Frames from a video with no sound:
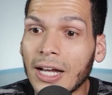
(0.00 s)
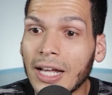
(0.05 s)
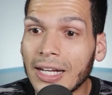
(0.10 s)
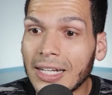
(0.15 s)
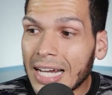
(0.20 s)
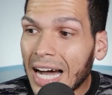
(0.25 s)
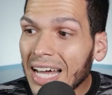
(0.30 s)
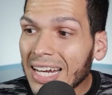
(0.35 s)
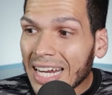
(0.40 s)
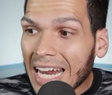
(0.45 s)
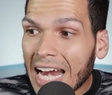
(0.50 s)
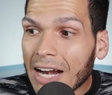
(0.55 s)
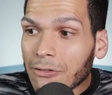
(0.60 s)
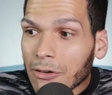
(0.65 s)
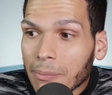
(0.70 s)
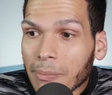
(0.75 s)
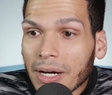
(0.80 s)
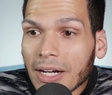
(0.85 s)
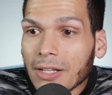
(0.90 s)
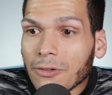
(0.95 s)
Not
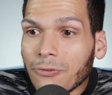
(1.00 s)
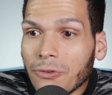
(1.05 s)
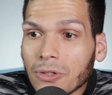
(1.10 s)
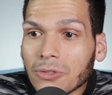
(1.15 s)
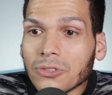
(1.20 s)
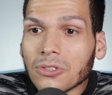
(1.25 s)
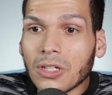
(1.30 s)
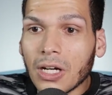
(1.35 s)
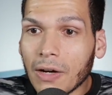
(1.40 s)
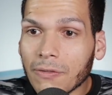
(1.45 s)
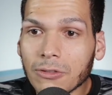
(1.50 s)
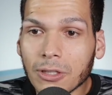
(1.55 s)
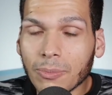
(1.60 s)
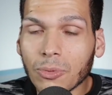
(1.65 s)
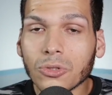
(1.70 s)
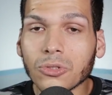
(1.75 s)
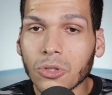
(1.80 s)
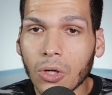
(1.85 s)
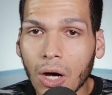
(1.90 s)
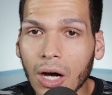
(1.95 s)
everybody feels
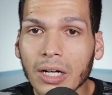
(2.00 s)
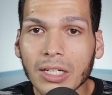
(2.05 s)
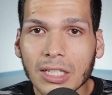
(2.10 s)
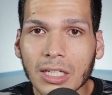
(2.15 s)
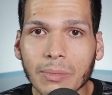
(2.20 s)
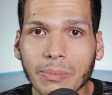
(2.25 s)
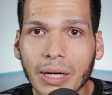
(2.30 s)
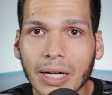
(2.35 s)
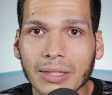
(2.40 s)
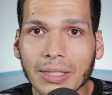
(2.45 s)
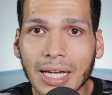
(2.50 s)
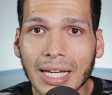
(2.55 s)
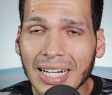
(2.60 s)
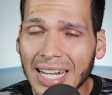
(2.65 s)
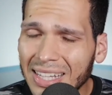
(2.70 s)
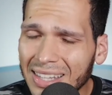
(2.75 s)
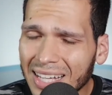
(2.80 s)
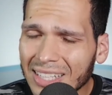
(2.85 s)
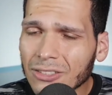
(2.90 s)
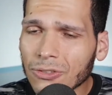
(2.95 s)
comfortable talking about that,
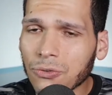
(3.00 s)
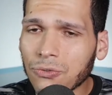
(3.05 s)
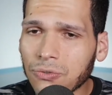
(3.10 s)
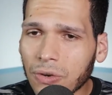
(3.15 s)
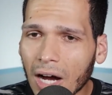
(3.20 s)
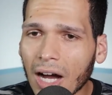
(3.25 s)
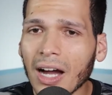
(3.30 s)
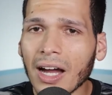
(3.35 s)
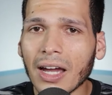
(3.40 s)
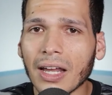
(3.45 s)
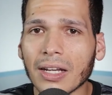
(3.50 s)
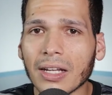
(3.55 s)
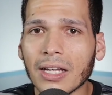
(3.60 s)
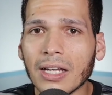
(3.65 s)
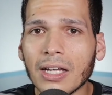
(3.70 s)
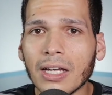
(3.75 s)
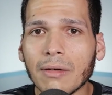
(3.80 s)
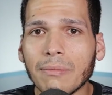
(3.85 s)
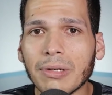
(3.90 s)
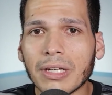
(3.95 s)
and that's fine
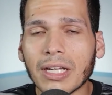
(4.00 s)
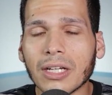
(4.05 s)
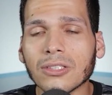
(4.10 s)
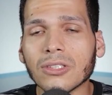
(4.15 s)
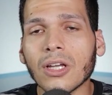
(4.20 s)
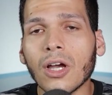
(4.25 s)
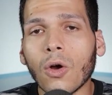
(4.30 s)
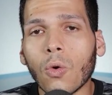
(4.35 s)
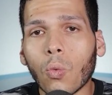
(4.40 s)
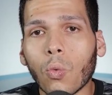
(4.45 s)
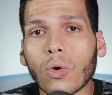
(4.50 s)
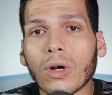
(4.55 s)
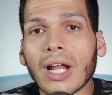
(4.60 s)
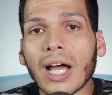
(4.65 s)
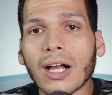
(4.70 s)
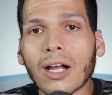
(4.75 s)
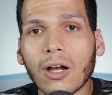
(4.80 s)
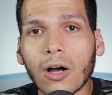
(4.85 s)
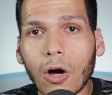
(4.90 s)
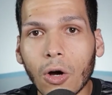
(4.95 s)
because we're
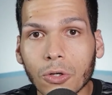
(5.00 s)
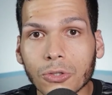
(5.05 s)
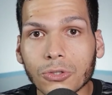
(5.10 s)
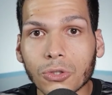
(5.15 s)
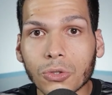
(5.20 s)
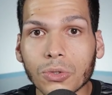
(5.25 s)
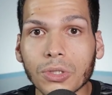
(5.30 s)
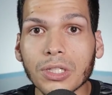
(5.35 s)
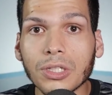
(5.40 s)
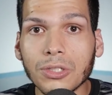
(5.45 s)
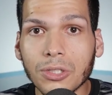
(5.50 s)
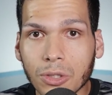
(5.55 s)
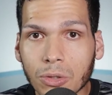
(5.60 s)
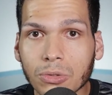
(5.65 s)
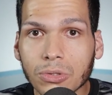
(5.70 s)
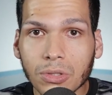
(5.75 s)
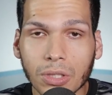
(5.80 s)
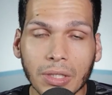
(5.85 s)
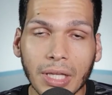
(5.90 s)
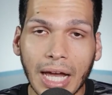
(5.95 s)
not culturally
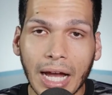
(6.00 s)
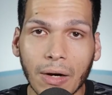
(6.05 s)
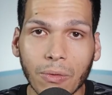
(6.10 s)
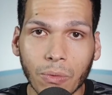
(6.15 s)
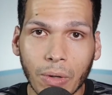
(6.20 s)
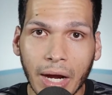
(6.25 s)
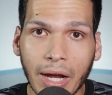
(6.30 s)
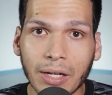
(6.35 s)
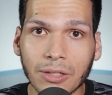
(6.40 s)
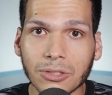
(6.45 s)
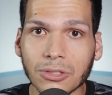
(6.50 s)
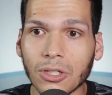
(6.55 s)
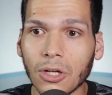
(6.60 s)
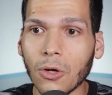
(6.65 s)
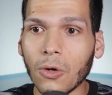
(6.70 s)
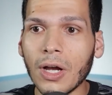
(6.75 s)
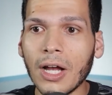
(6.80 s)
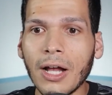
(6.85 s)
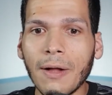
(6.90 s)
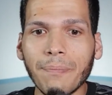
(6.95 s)
used to that, right?
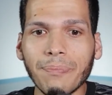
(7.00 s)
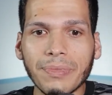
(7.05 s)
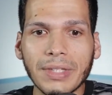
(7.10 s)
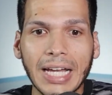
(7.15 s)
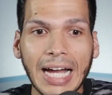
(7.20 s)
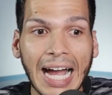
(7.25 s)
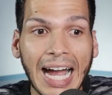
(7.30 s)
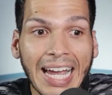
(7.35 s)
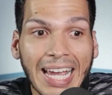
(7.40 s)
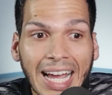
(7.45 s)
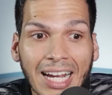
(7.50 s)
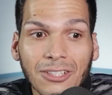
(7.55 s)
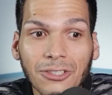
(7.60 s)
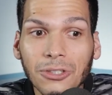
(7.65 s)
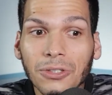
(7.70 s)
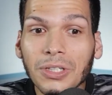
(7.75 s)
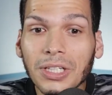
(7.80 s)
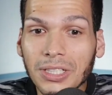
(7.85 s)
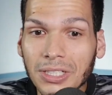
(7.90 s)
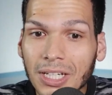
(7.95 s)
So I
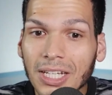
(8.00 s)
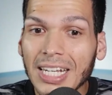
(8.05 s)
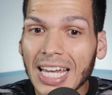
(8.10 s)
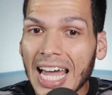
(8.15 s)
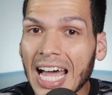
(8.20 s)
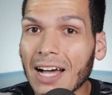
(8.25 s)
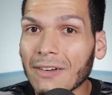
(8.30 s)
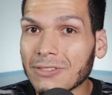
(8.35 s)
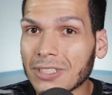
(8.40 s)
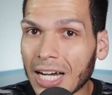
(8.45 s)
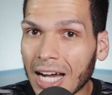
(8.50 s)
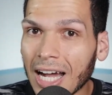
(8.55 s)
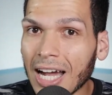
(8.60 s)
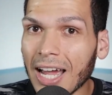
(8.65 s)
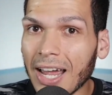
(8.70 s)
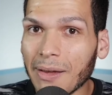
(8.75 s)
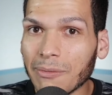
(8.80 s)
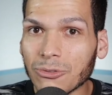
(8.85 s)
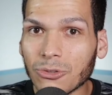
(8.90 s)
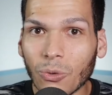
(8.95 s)
actually did have
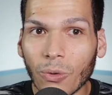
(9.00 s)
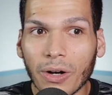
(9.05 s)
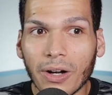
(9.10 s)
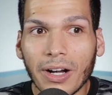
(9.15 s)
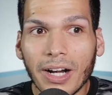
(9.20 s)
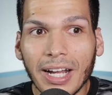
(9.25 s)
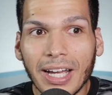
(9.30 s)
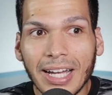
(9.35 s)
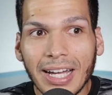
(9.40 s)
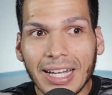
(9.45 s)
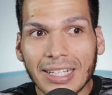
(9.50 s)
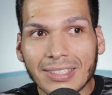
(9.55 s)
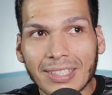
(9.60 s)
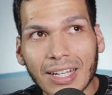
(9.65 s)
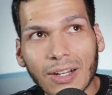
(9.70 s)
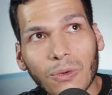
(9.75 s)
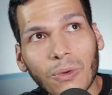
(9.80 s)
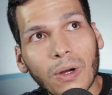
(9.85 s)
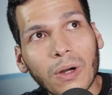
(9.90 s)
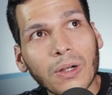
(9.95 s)
times where it's
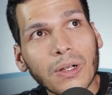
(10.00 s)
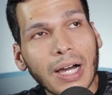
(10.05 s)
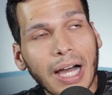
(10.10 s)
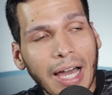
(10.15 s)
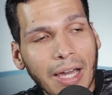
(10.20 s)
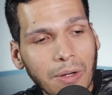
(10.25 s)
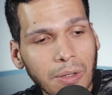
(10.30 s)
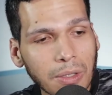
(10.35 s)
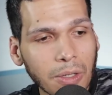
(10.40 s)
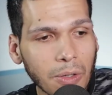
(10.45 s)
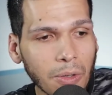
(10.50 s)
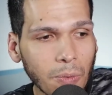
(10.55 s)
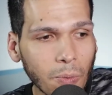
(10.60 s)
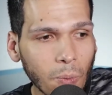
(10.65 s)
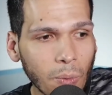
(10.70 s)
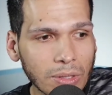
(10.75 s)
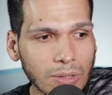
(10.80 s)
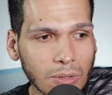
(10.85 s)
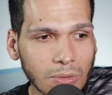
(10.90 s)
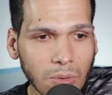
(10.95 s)
like, well, I don't know
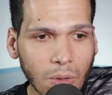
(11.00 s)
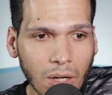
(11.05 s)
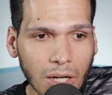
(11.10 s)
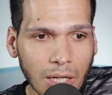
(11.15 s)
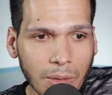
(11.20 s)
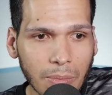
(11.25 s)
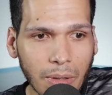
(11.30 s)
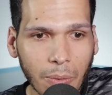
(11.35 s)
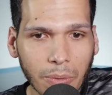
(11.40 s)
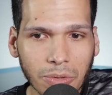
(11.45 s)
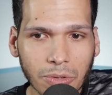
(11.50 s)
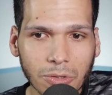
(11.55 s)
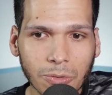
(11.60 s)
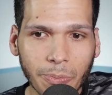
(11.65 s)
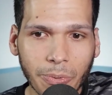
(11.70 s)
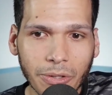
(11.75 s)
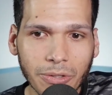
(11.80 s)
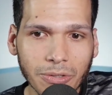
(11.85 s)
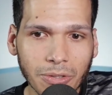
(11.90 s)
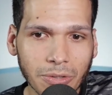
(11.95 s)
what to talk about with this
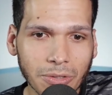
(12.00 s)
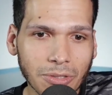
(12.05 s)
person.